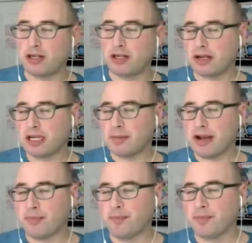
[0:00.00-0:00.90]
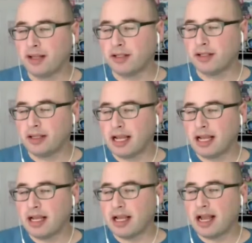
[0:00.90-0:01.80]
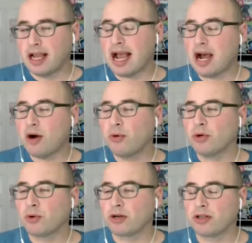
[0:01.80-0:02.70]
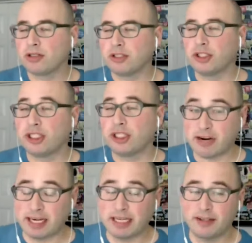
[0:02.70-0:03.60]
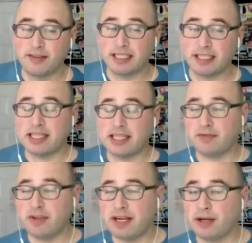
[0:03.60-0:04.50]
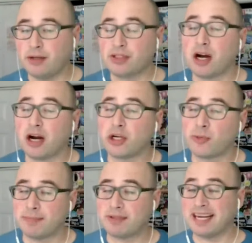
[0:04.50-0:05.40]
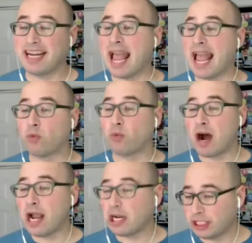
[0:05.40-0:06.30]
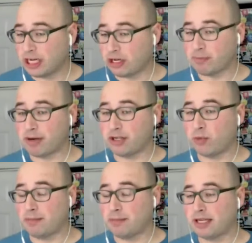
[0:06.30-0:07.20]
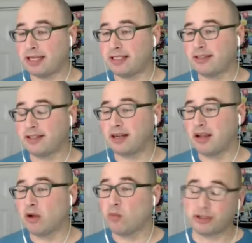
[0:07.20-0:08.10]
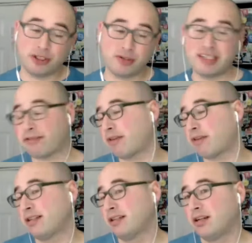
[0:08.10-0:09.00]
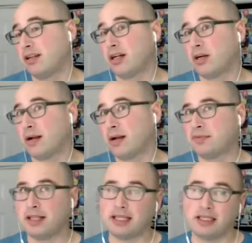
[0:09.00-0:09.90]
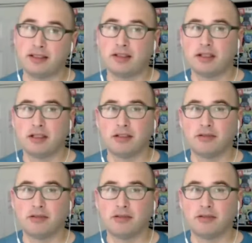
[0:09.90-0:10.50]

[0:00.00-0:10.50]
want you to talk about how you're sharing this these videos on your website and why you're sharing them on your website uh, and what you do different on your website than